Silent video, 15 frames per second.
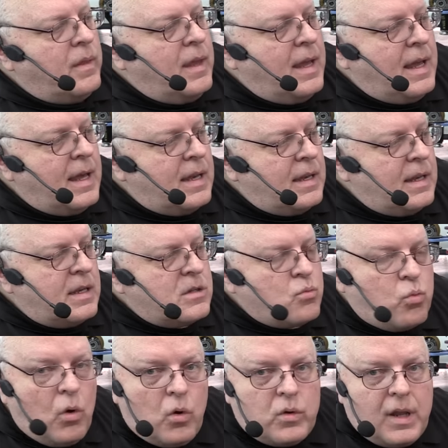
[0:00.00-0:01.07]
it is
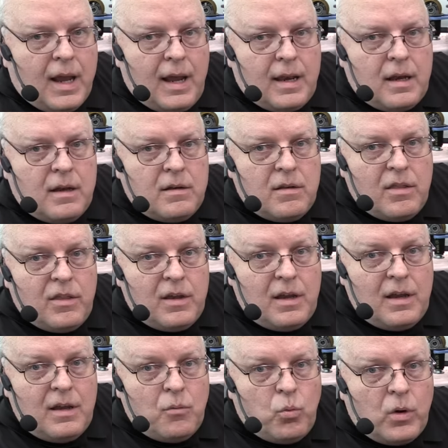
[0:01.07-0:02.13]
rotating
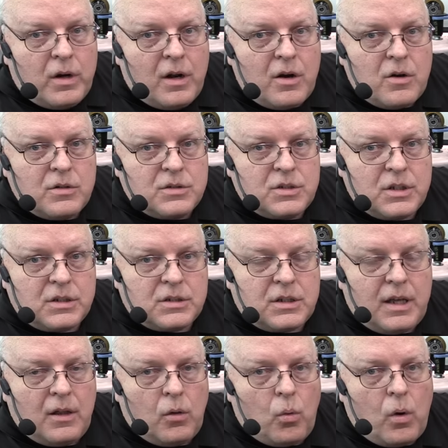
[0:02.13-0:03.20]
the 106
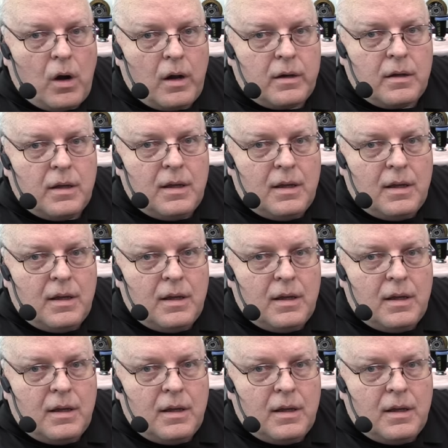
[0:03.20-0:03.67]
kilowatt